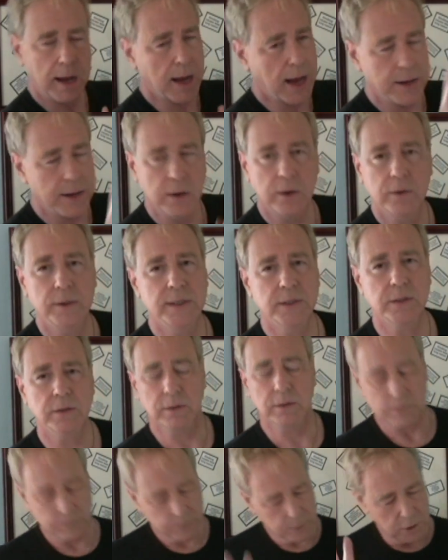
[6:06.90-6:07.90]
I
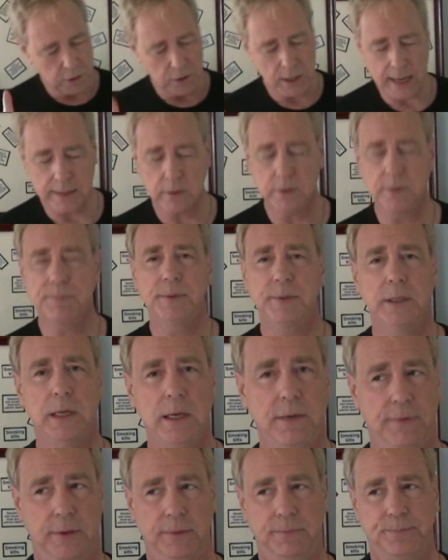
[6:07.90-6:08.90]
noticed you're not going to
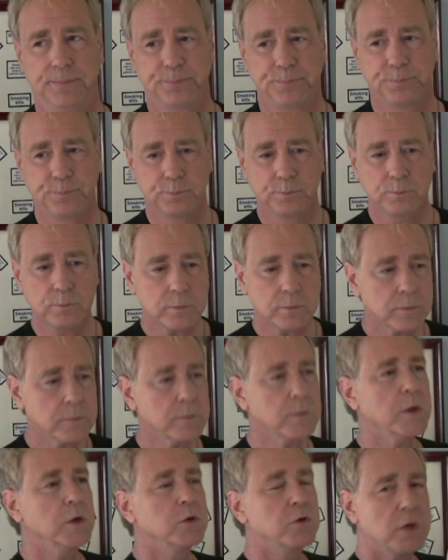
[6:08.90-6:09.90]
believe it.
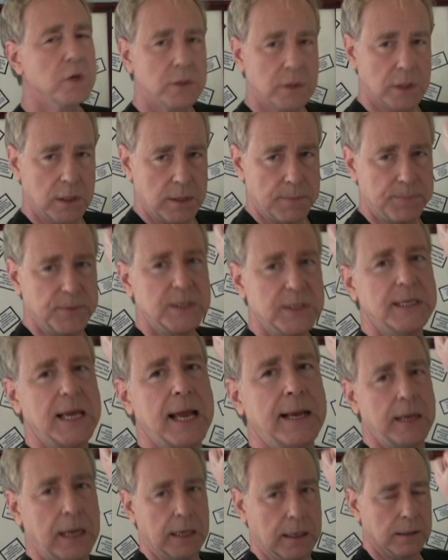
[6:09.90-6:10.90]
Just in the
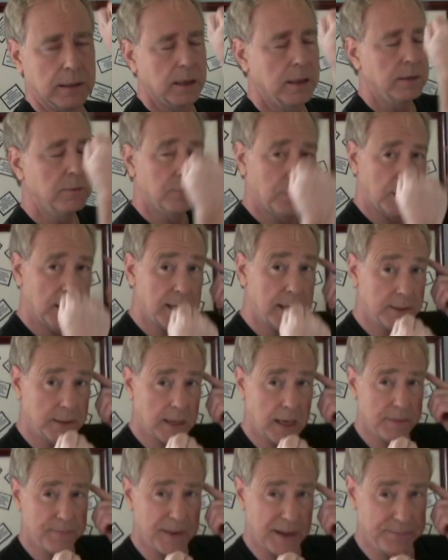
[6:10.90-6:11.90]
pretending. What I
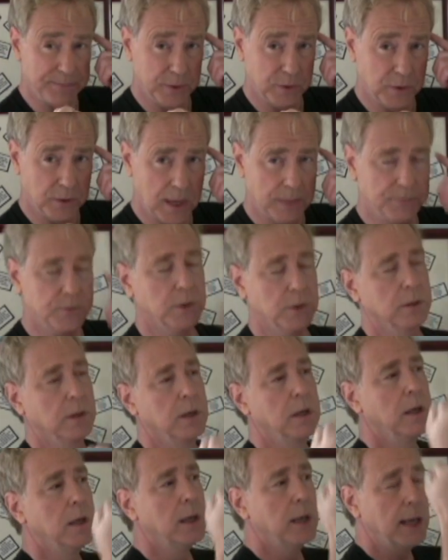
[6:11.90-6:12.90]
say about perception.
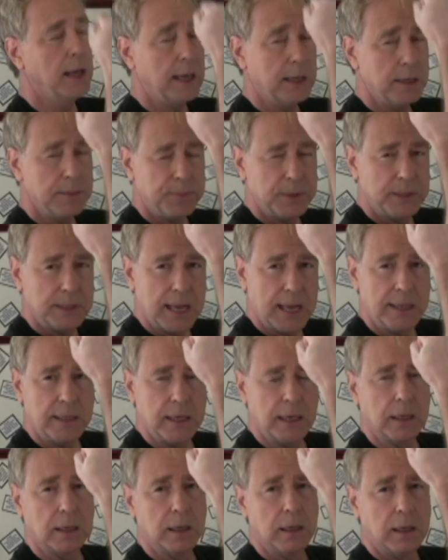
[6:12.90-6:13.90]
In the
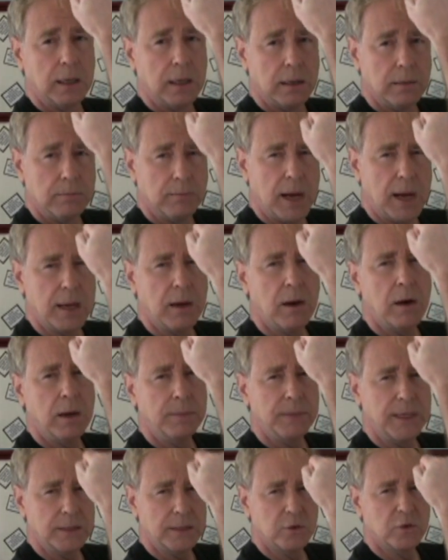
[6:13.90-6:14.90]
pretending, my
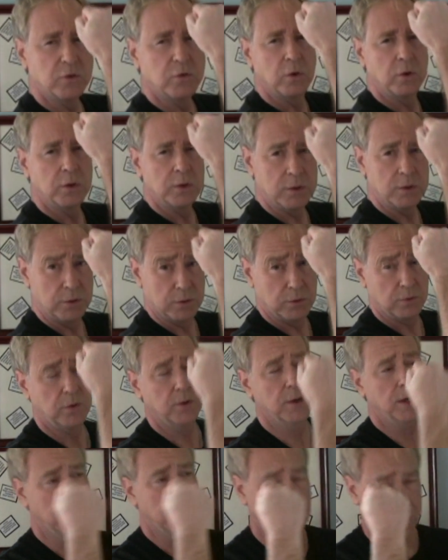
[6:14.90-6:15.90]
arm gets stronger and
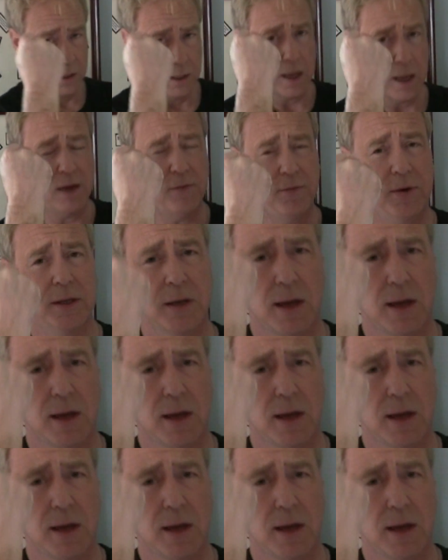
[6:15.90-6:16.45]
stronger every